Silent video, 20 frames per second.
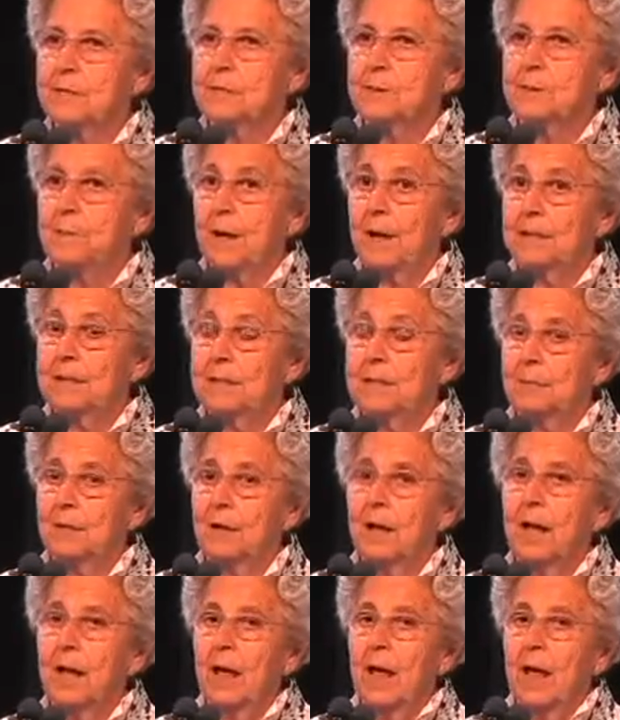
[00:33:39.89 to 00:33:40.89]
I
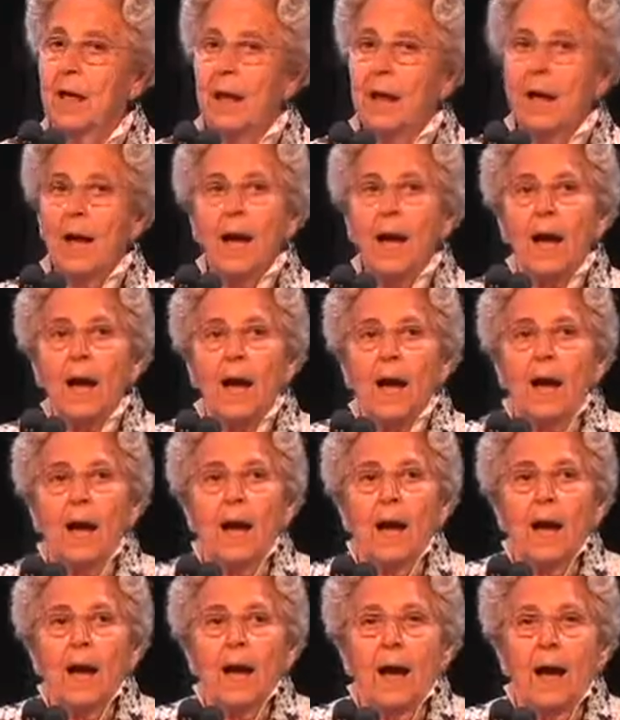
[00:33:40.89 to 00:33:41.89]
cannot tell you how
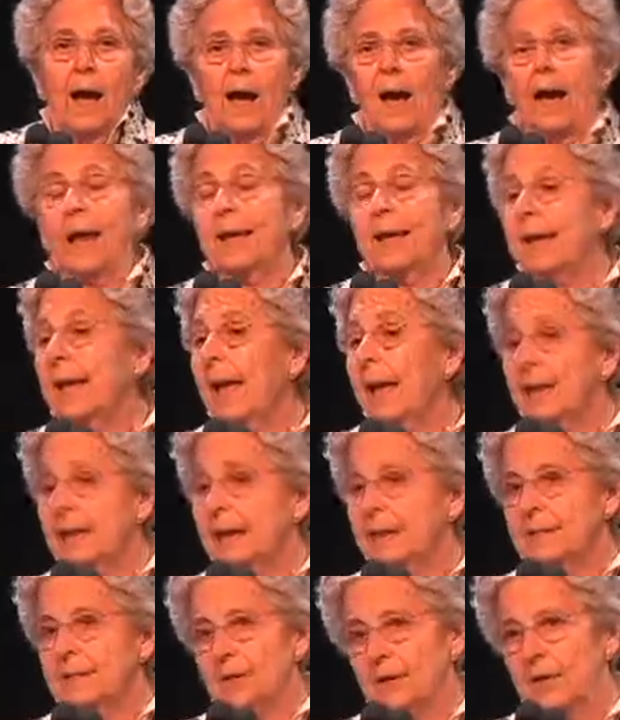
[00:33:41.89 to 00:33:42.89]
privileged I feel
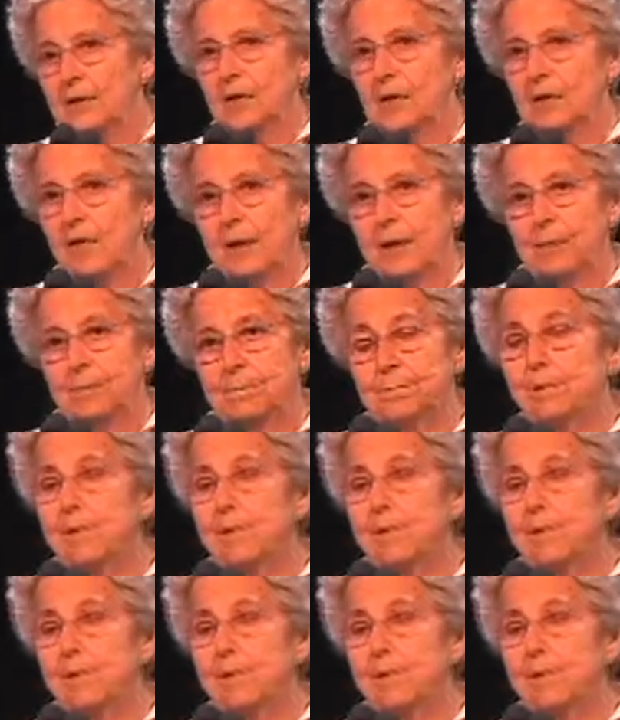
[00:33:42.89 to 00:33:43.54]
to have done